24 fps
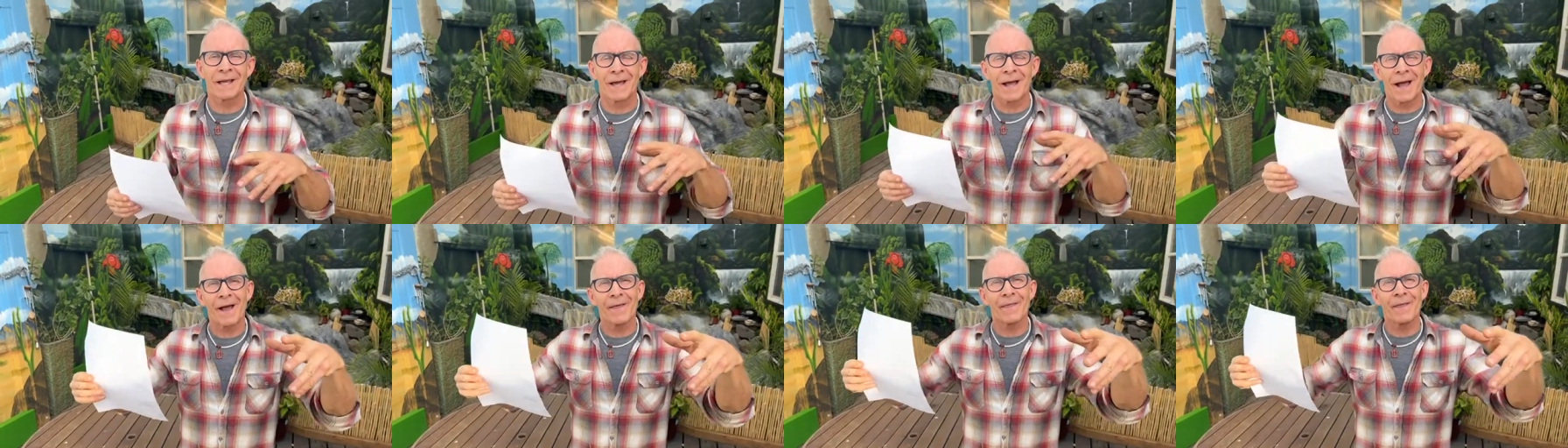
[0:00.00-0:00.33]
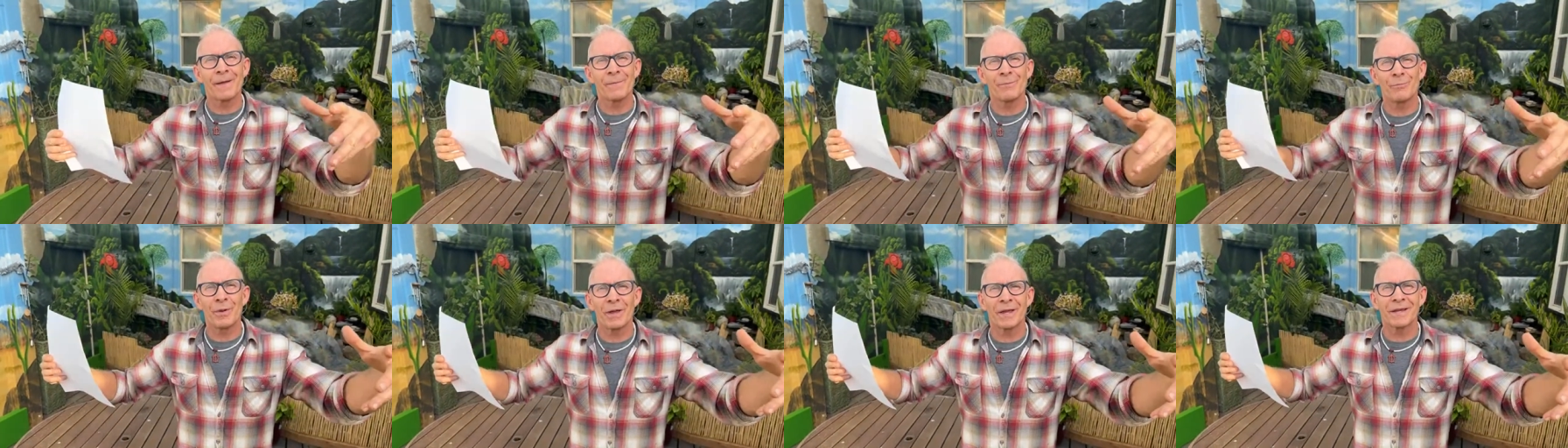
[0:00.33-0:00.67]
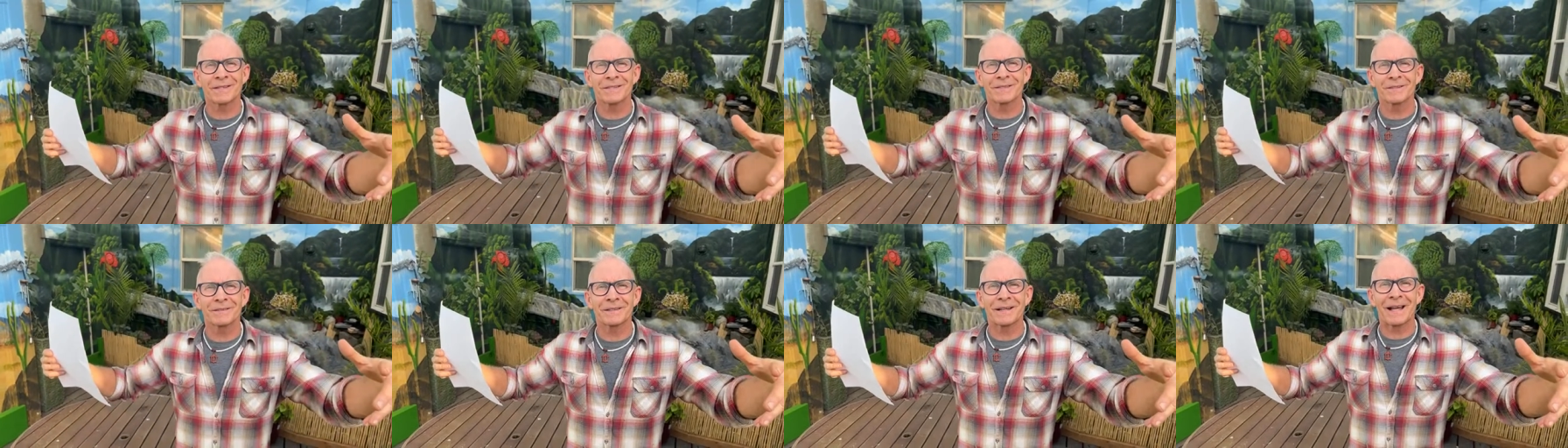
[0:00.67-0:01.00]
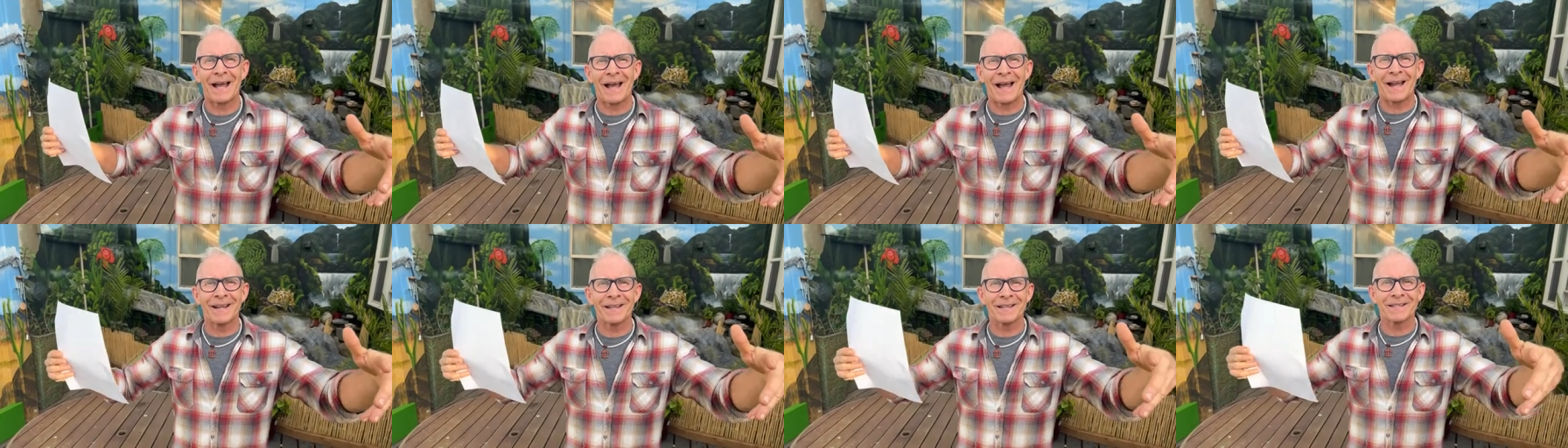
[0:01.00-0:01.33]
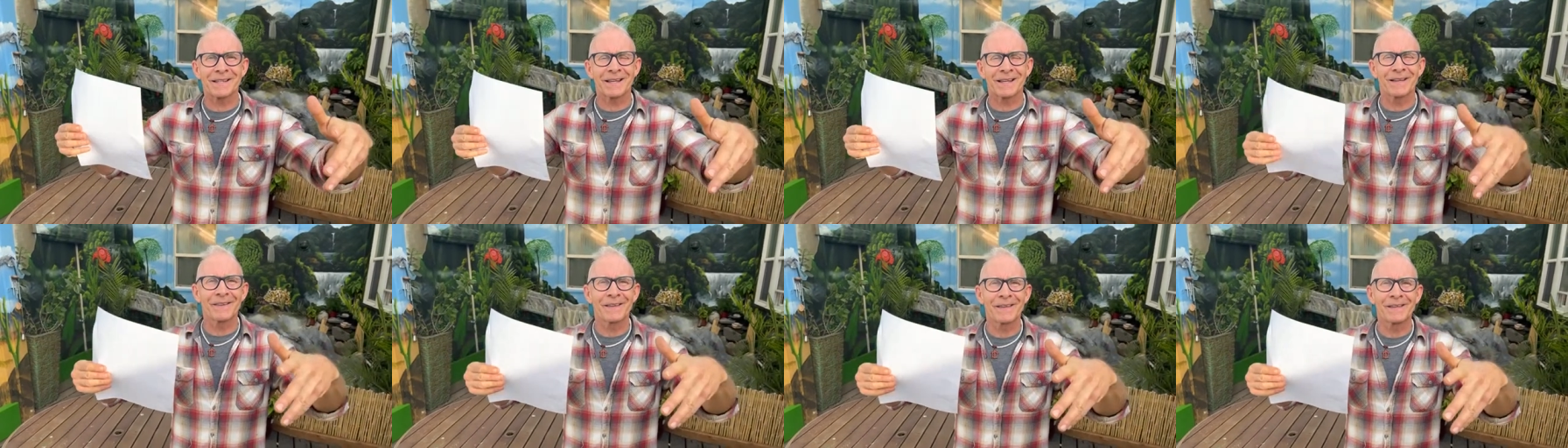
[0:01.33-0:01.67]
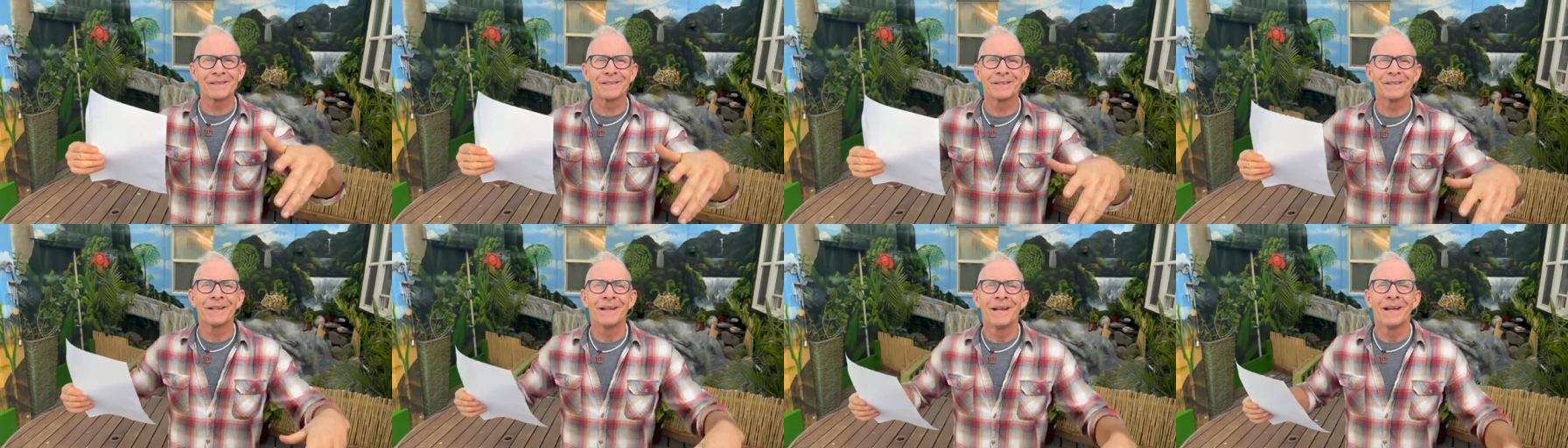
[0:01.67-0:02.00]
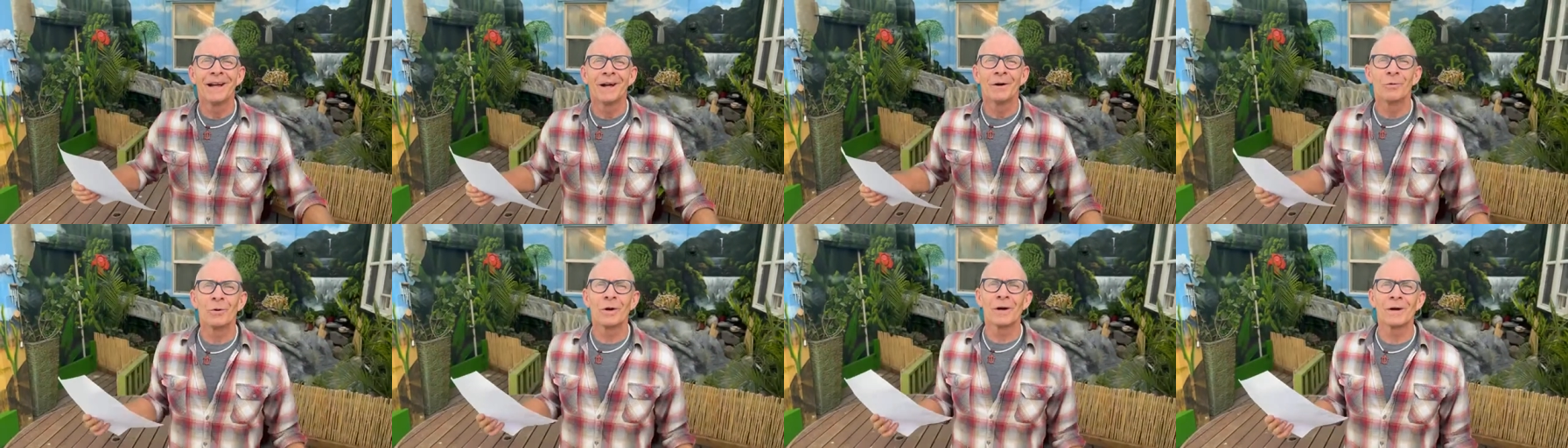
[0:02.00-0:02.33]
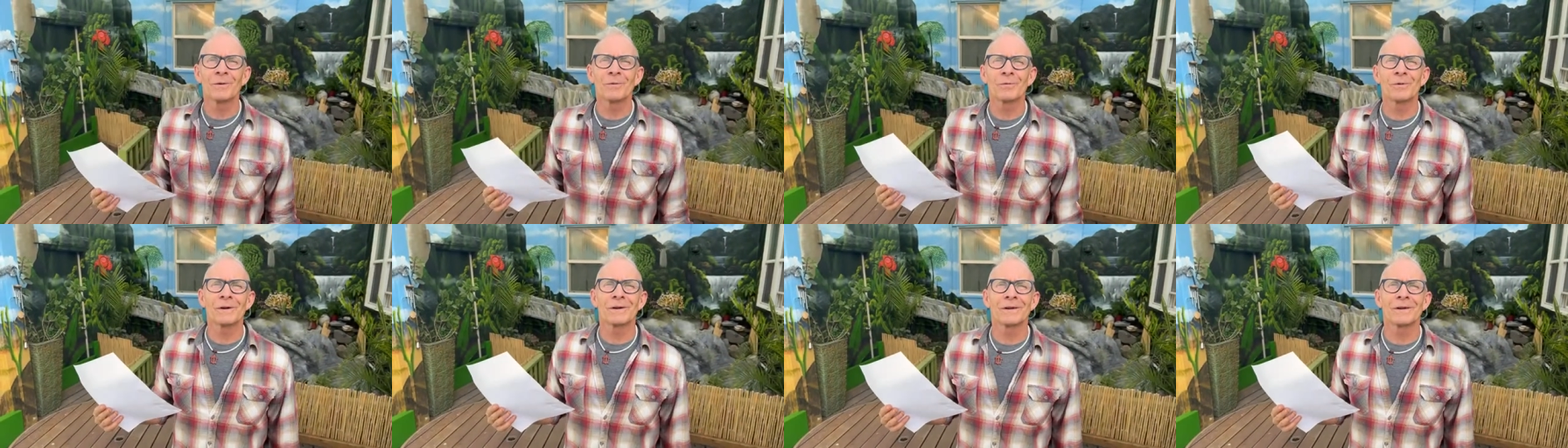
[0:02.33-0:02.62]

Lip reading: Are they big sulcatas? Are they, what,